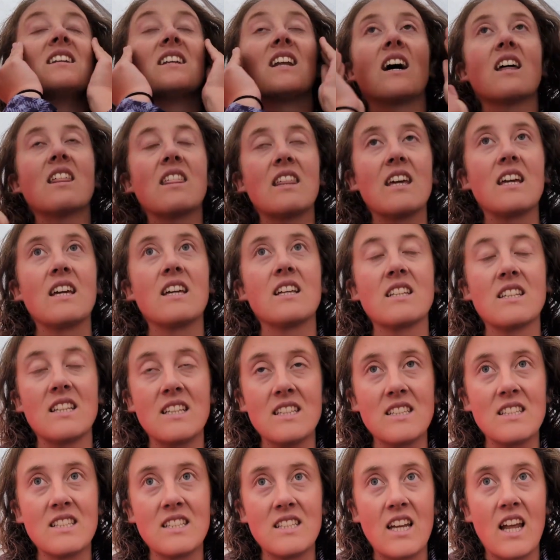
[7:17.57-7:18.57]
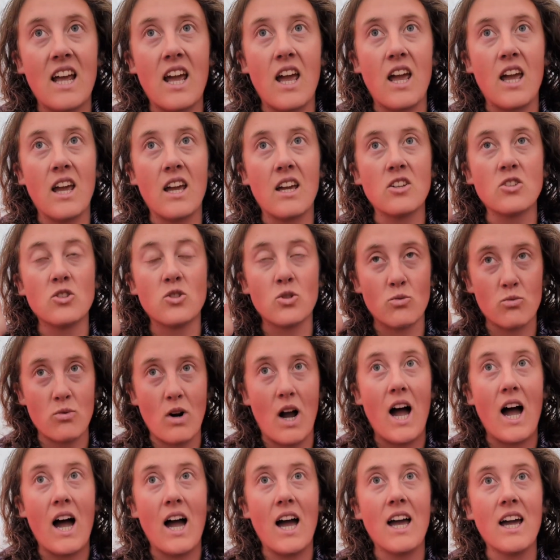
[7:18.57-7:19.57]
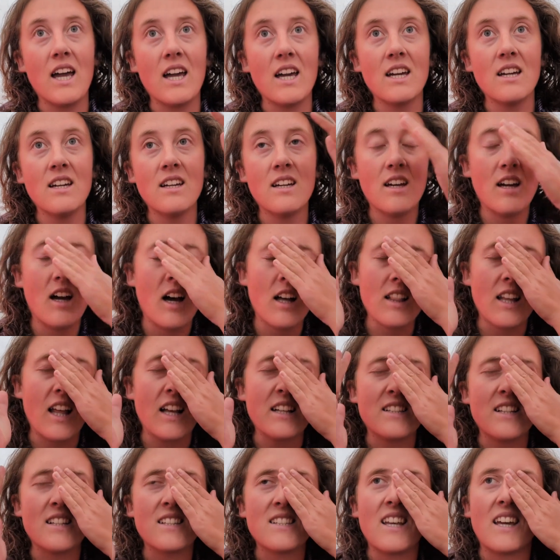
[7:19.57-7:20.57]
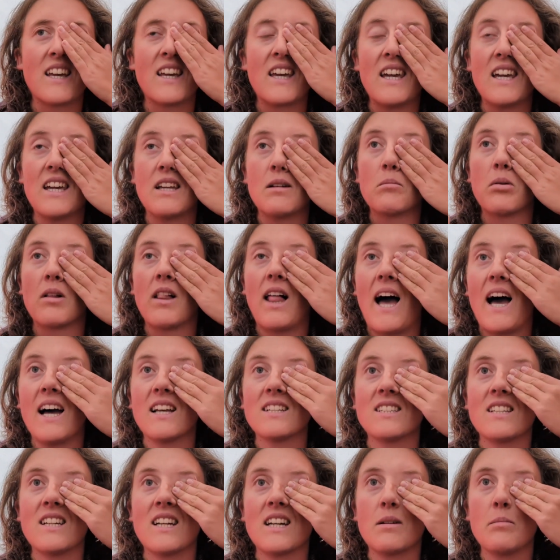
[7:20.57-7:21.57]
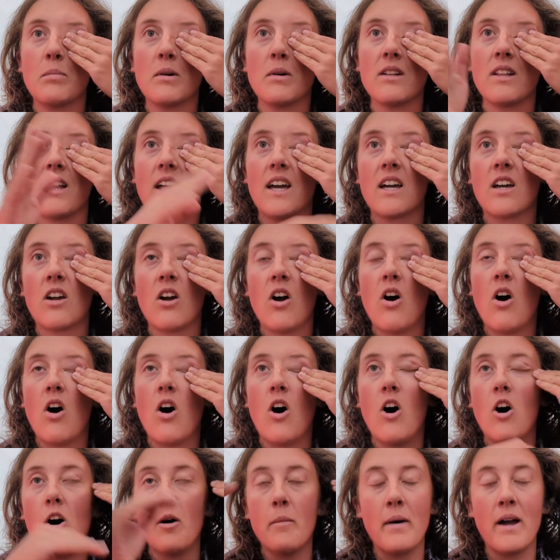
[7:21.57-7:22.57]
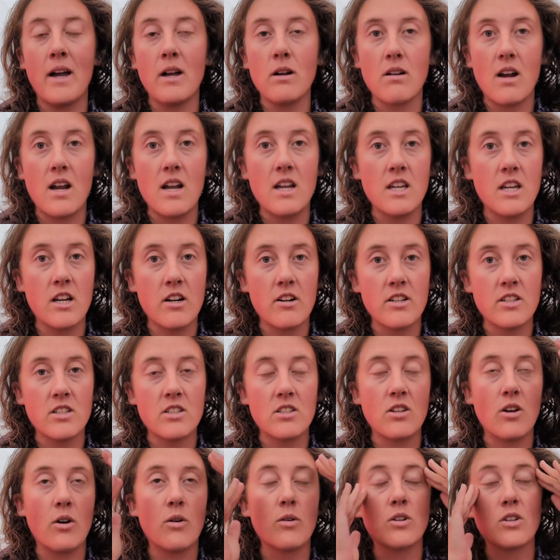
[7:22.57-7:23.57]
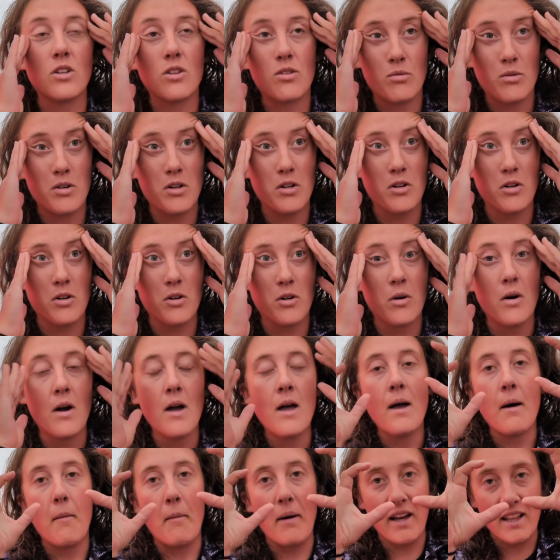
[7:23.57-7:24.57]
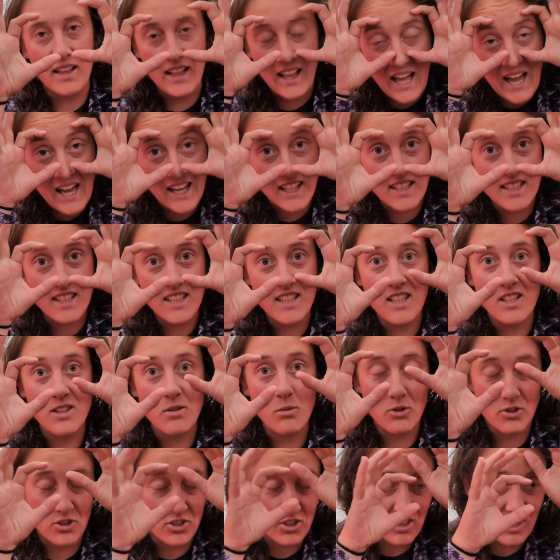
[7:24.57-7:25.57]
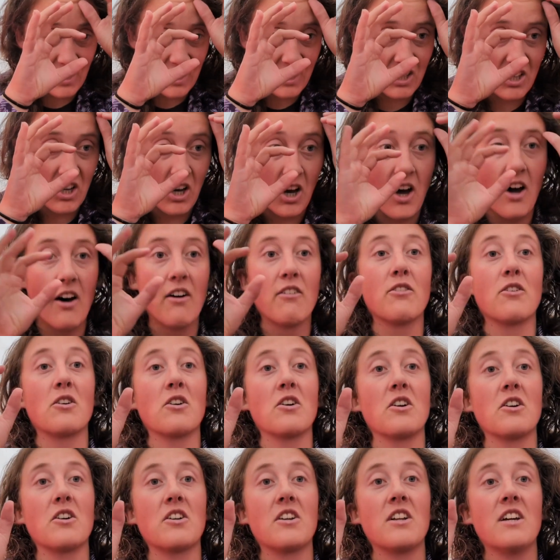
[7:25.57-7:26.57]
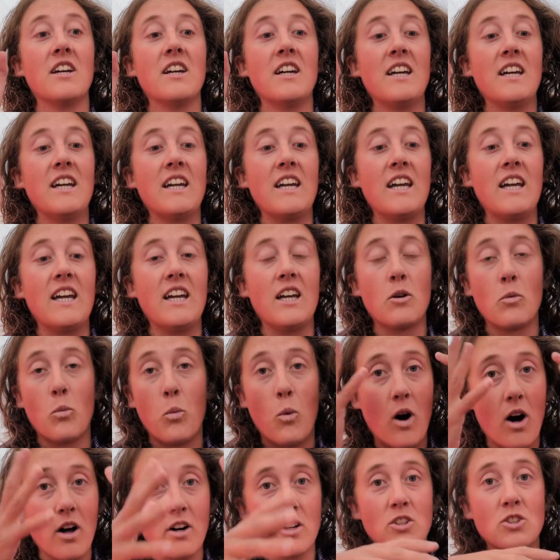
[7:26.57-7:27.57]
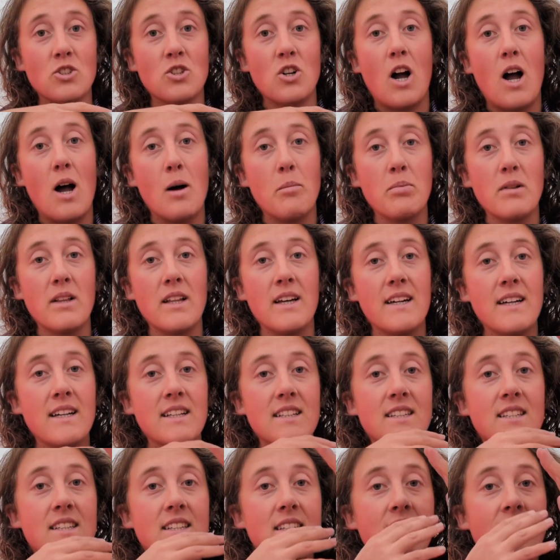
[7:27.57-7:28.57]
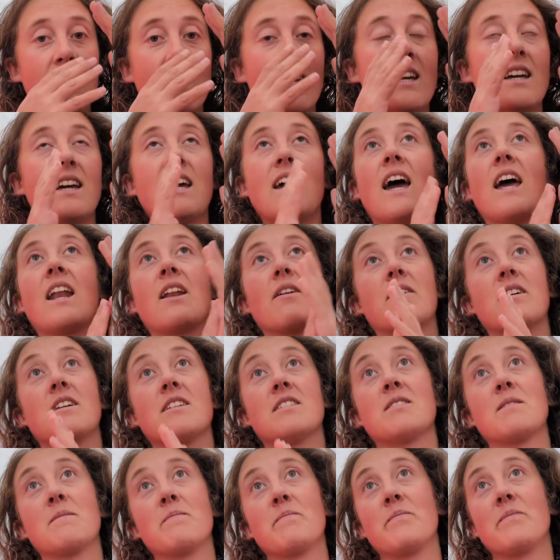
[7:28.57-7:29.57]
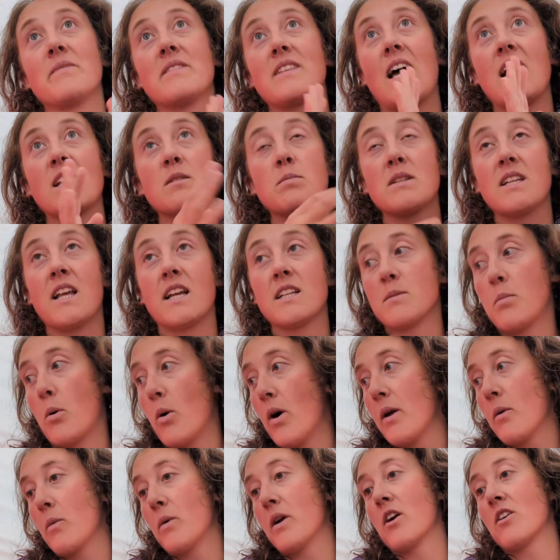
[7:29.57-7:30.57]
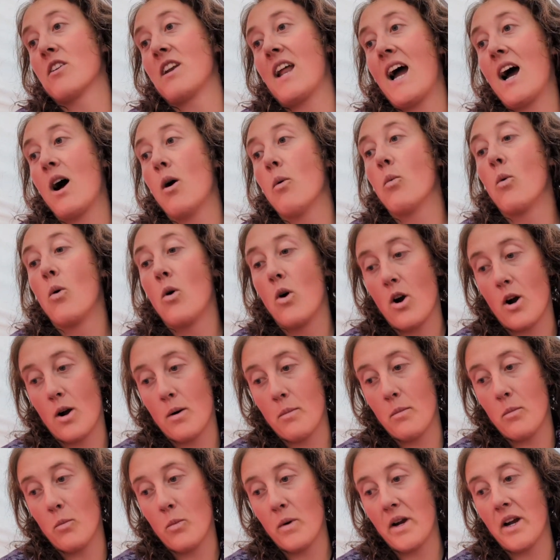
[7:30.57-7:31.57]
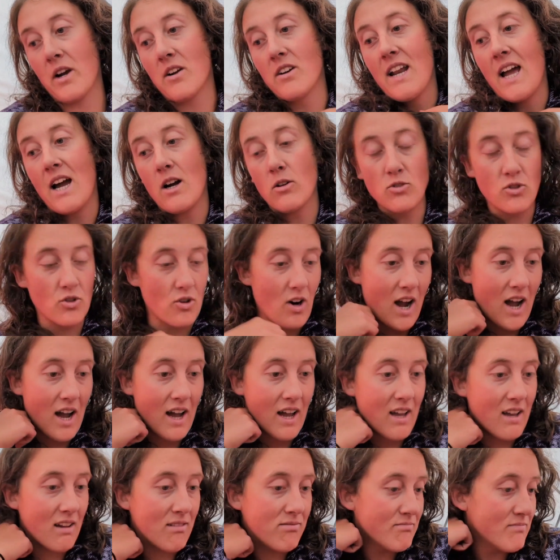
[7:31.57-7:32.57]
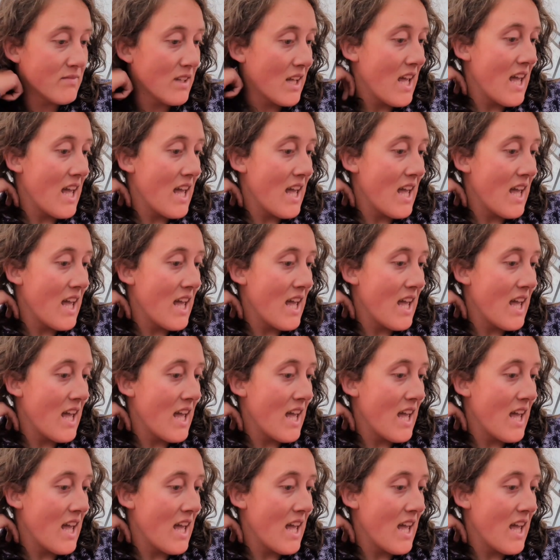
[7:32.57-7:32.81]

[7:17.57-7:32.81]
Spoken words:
nothing can stay dry unless it's like in plastic, but like all my rain gear is soaked through. My glasses were just like covered in water droplets. Anyways, that's besides the point. We are now warm, we are now dry,